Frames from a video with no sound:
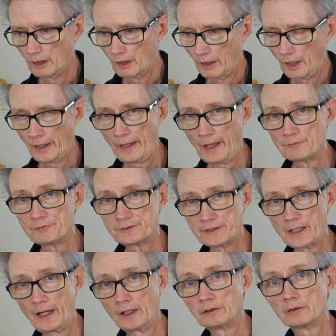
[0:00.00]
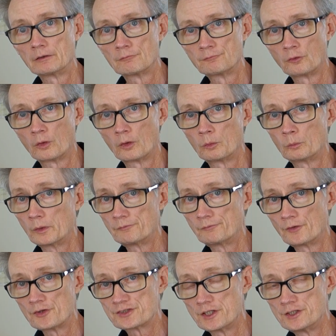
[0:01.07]
I have a talent for
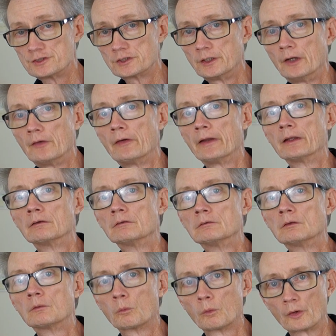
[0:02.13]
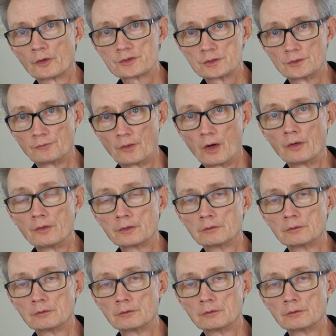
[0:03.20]
reverse engineering works of art.